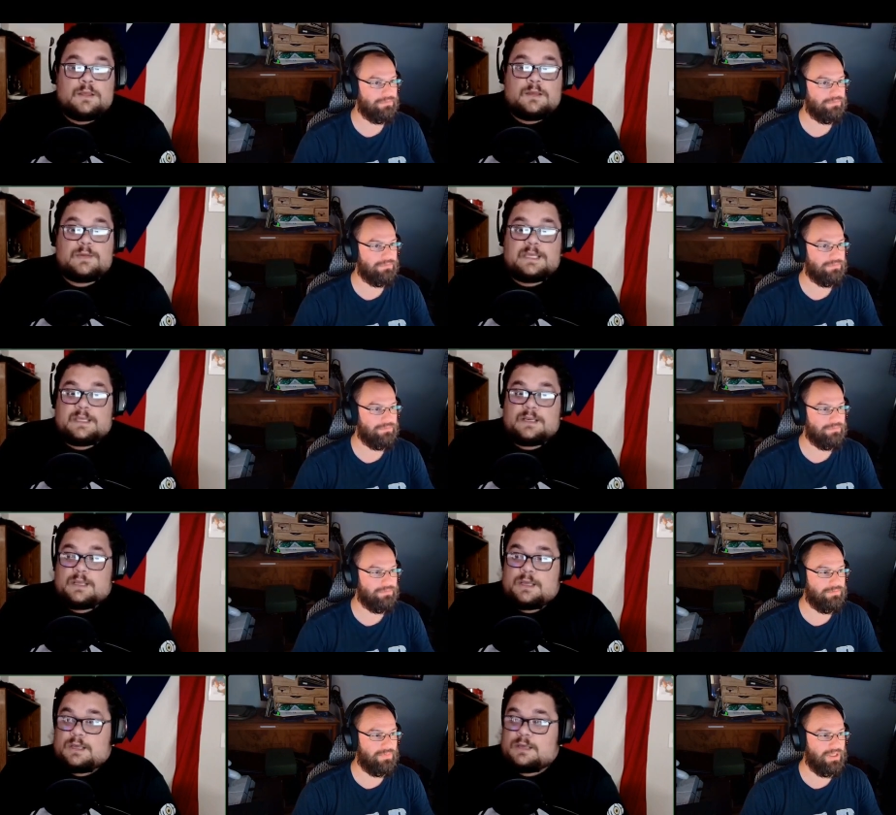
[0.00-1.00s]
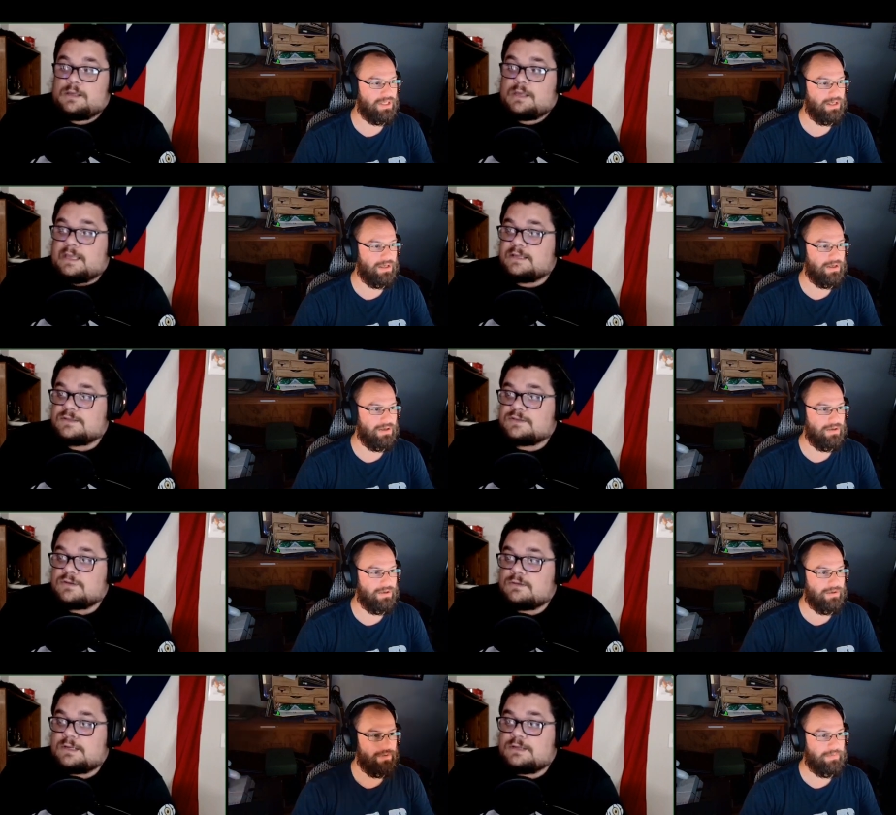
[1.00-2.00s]
Speaker 1: we can, uh, I guess, just
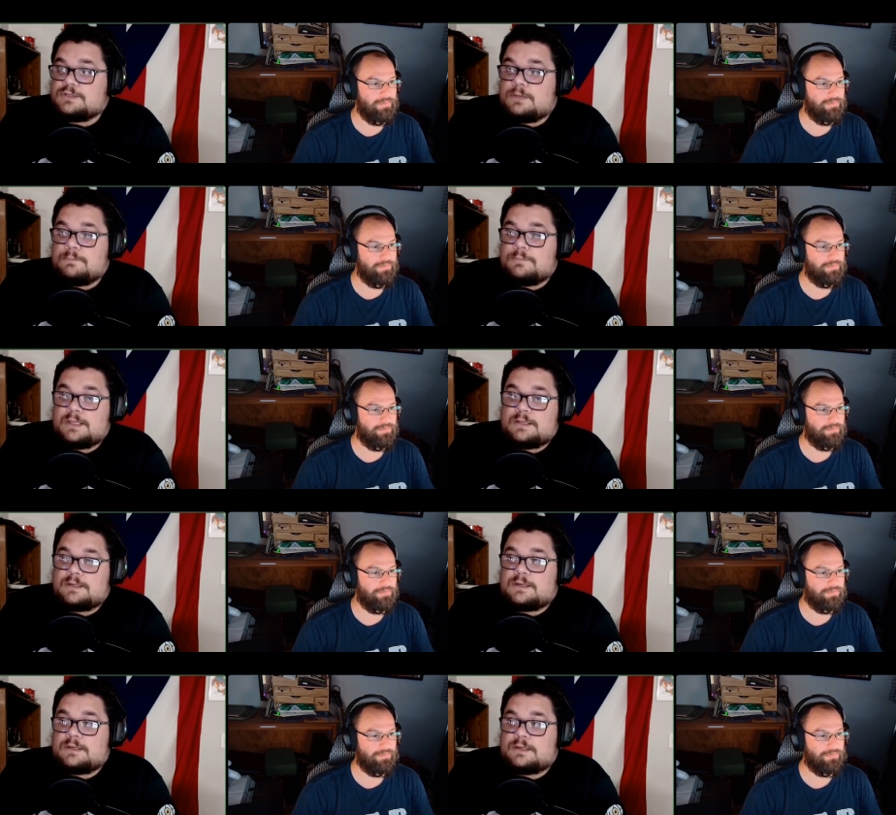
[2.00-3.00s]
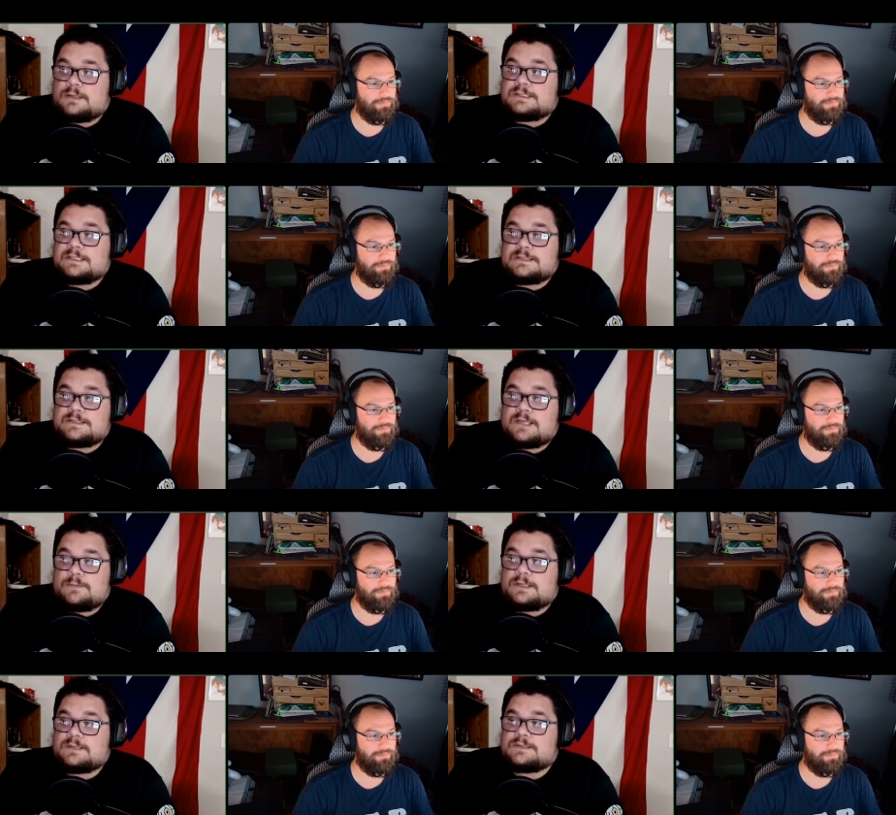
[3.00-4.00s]
go ahead and jump in. And uh, today's
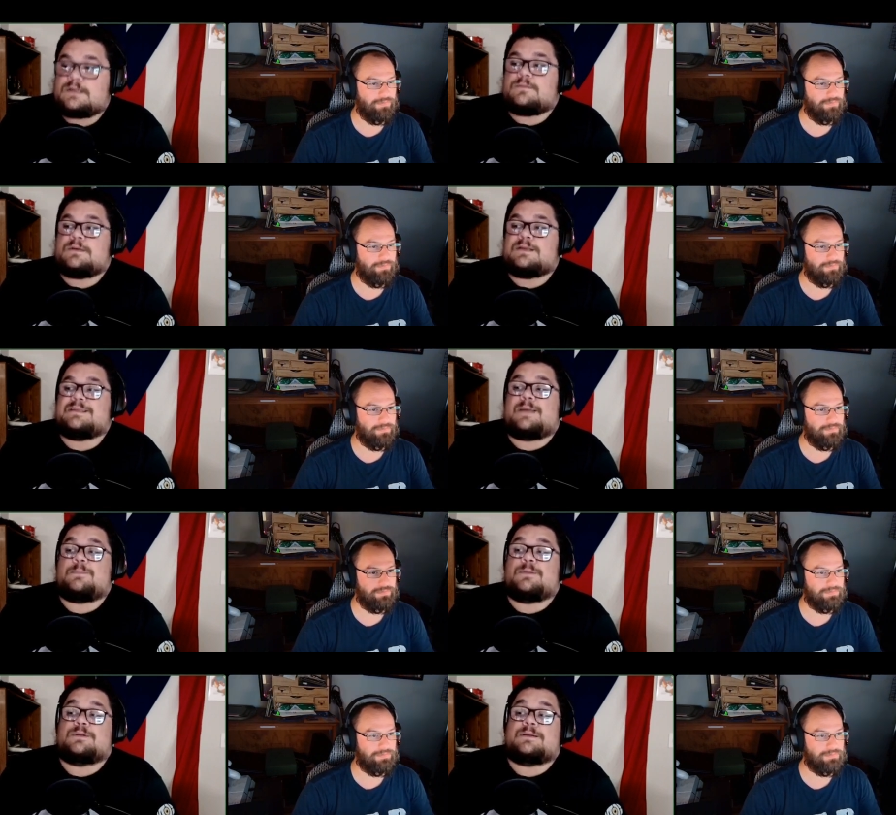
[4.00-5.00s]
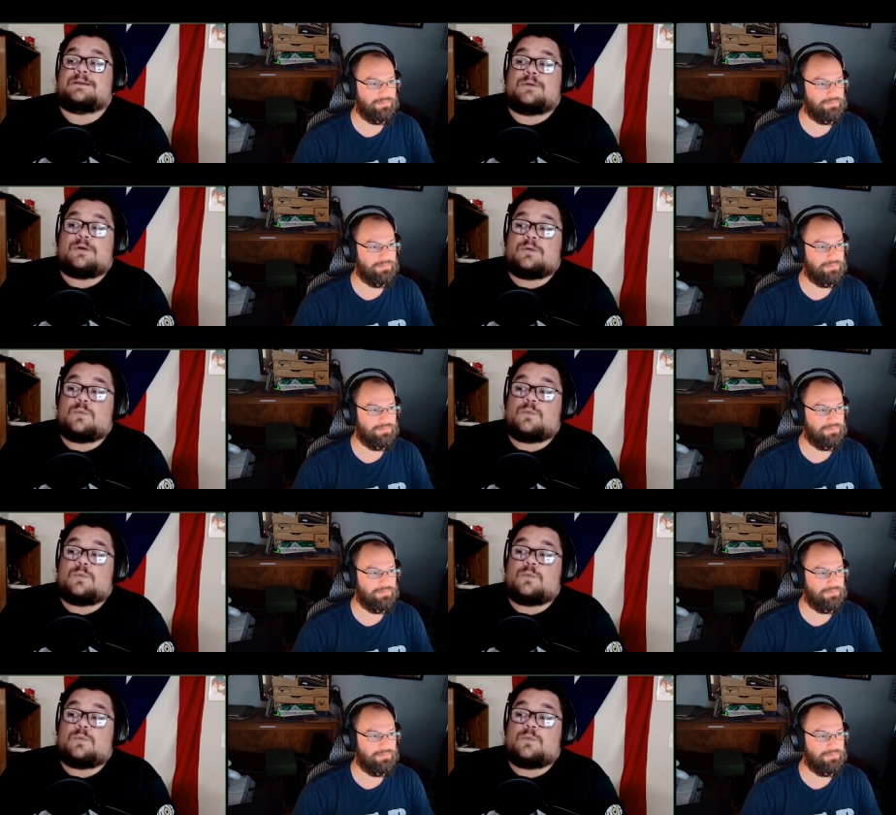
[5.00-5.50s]
topic is going to be deck building part